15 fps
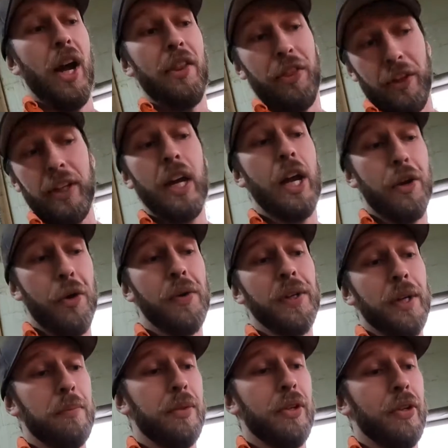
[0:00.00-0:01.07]
I think I know what
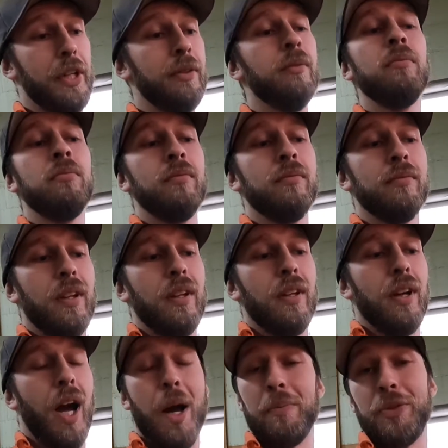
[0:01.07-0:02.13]
I'm doing.
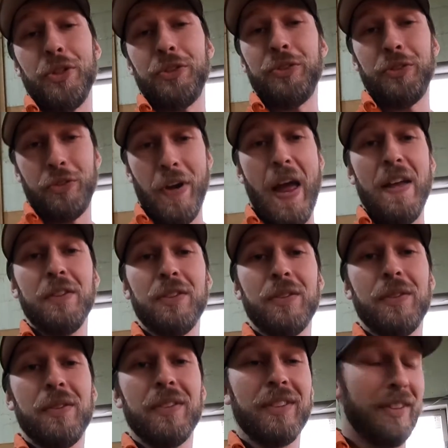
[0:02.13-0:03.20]
I'm just
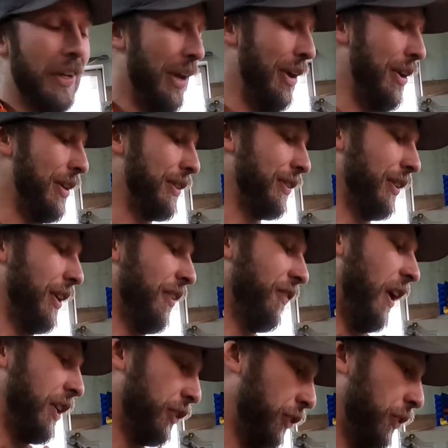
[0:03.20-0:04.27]
stressed, because if
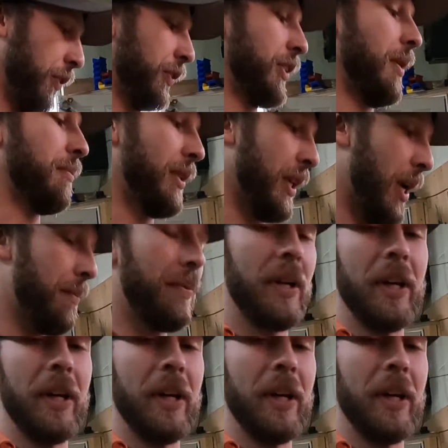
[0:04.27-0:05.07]
I screw something up